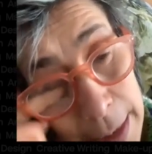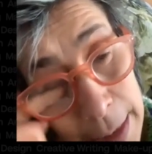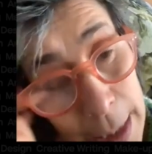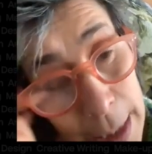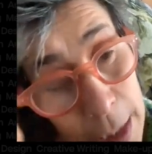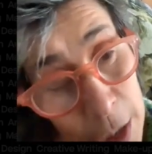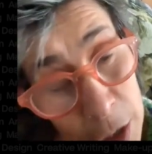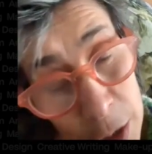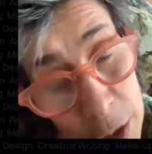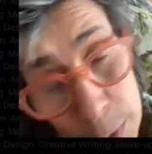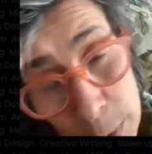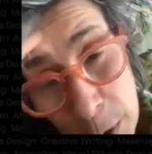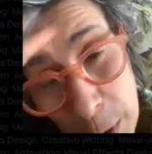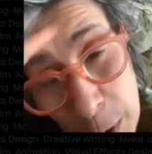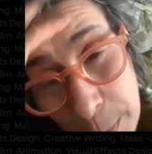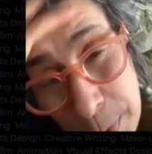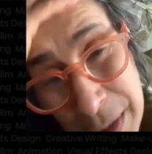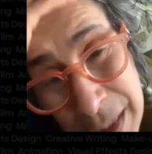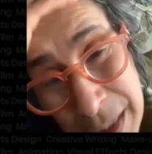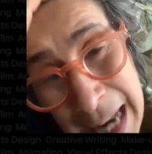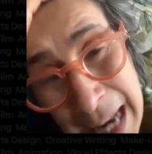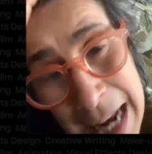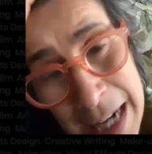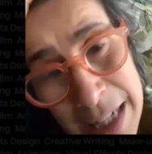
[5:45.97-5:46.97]
She was
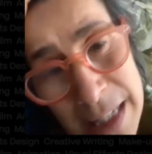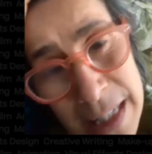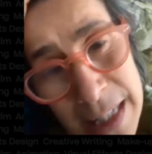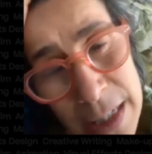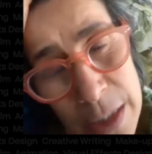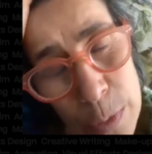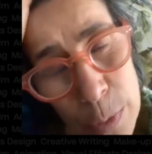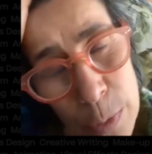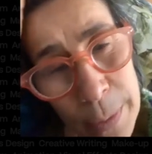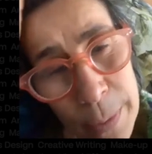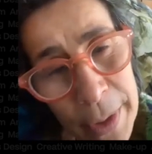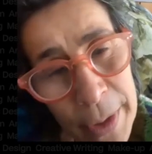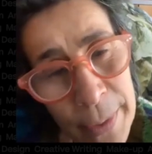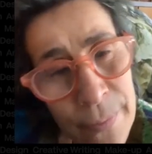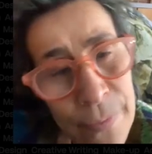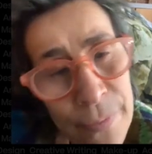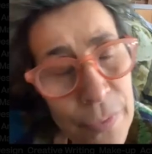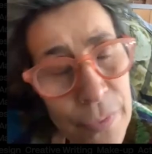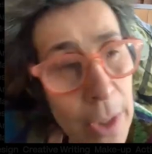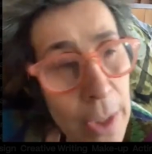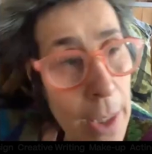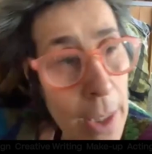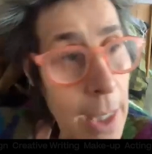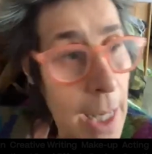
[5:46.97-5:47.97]
obsessed, this woman.
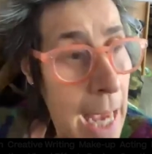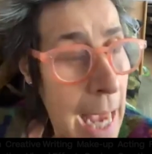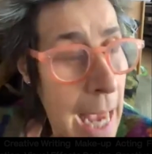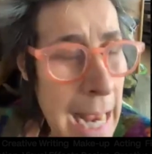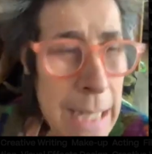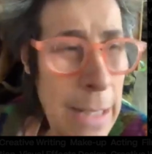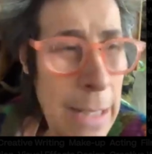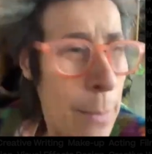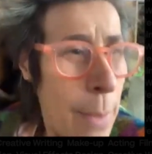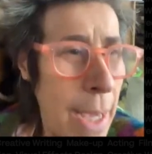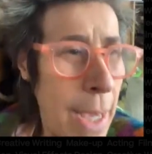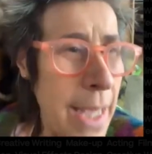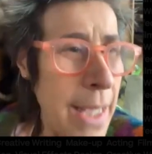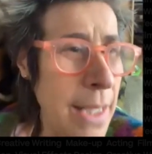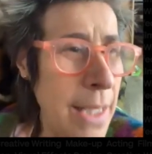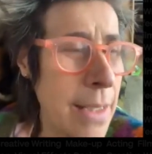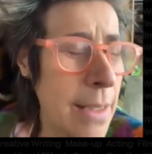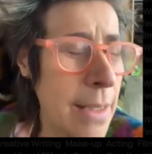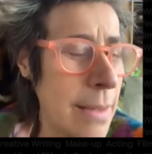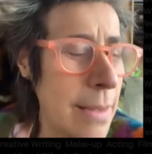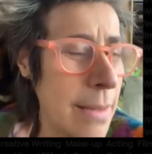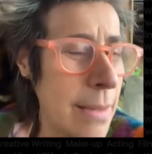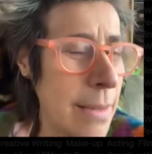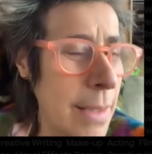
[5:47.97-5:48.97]
Anyway,
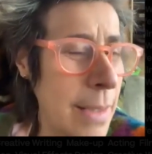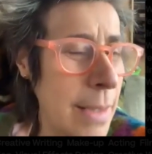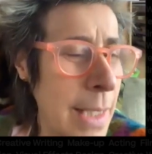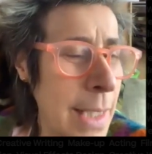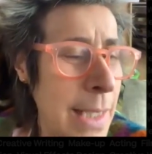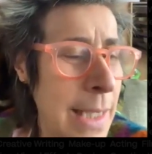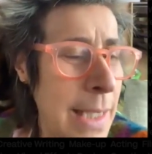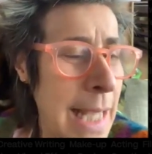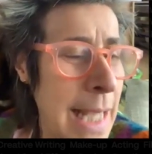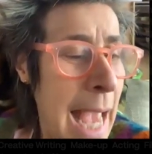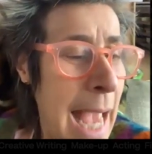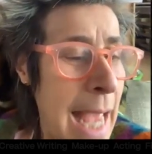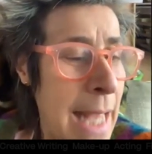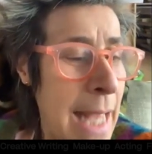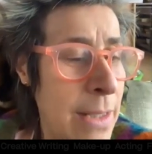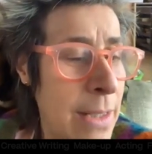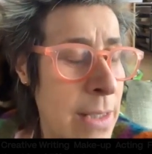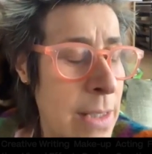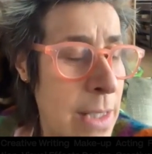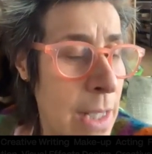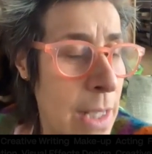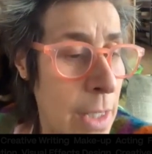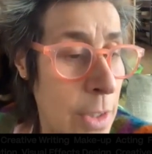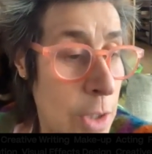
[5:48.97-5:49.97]
in the
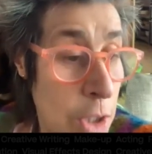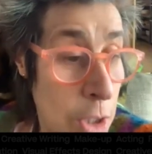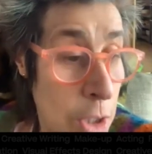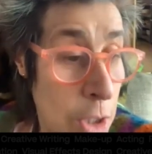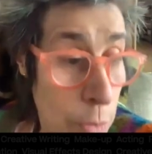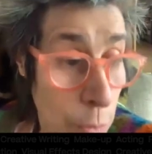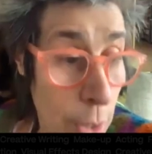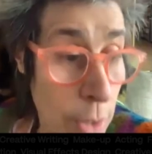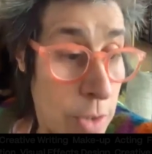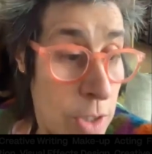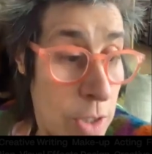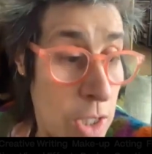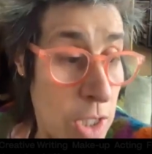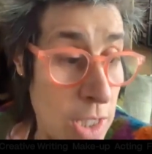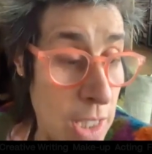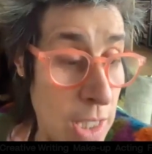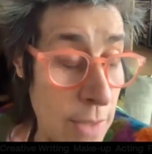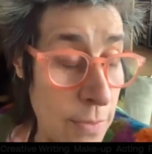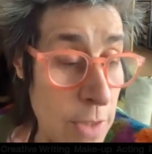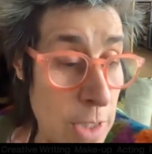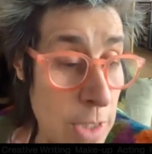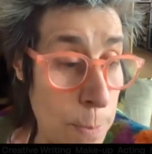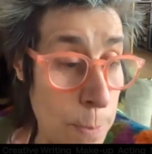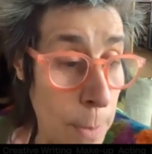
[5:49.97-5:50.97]
end, she wrote to
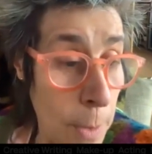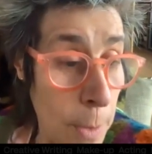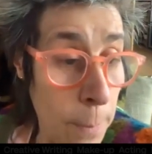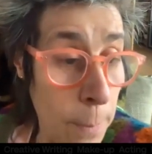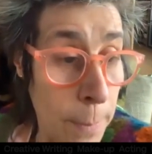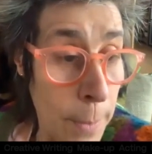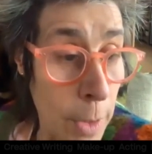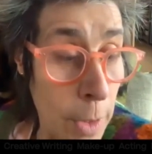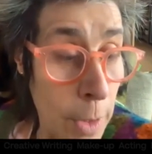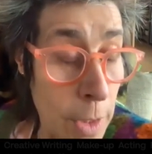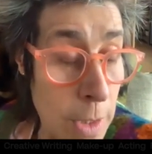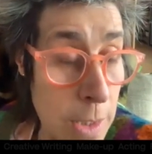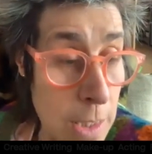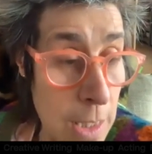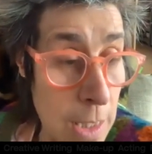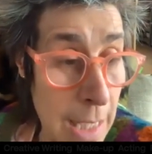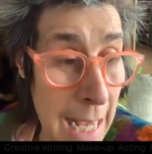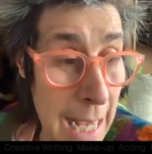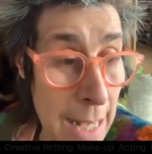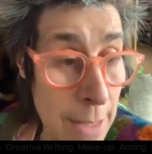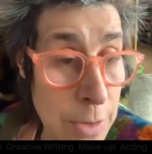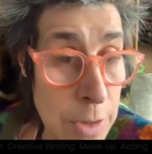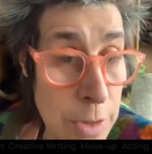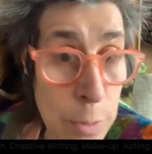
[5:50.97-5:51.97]
Steven Spielberg because the
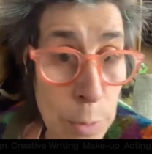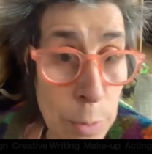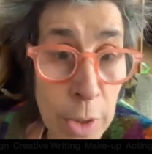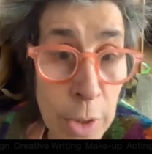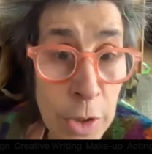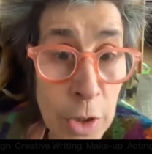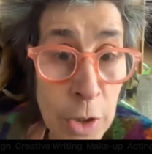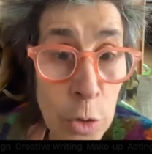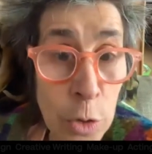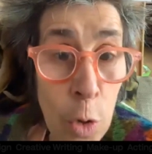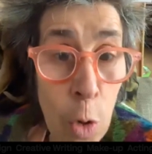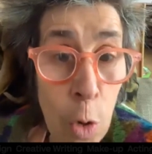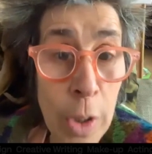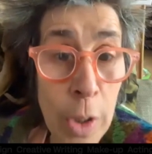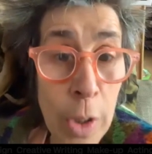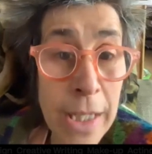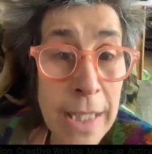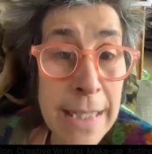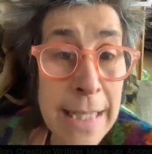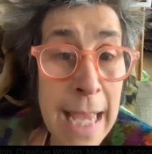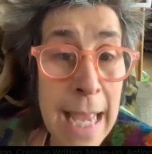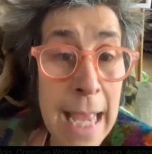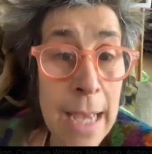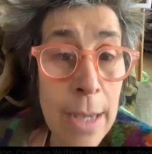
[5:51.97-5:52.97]
council were going to knock
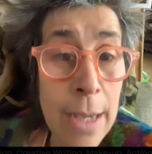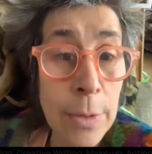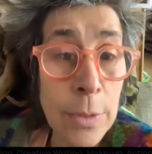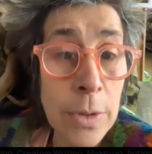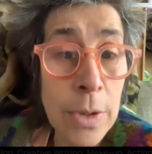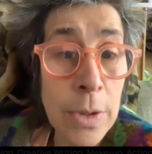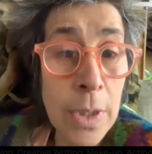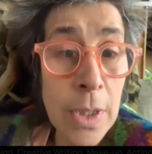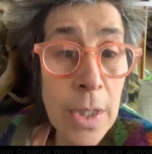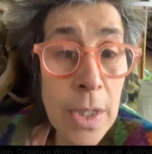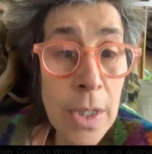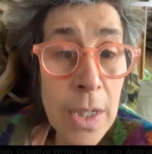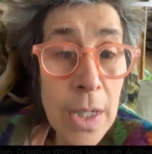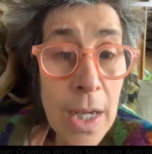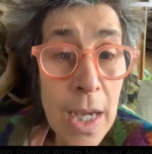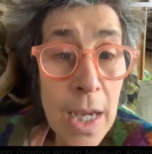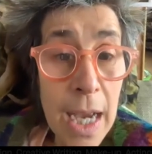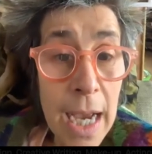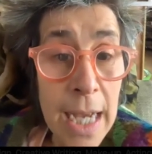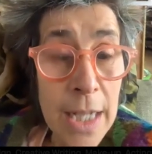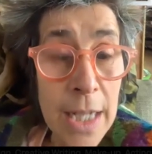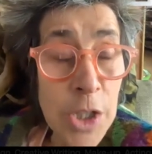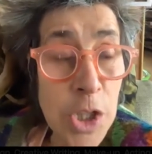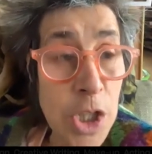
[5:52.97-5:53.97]
it down,
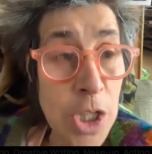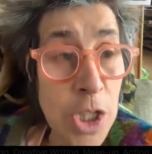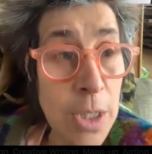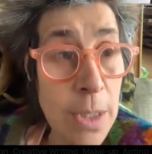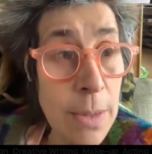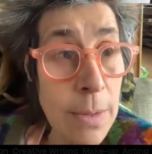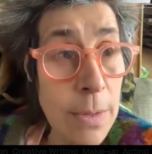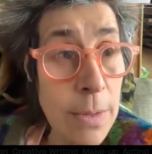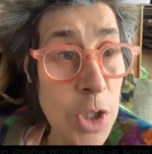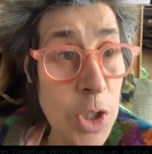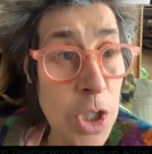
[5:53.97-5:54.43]
and she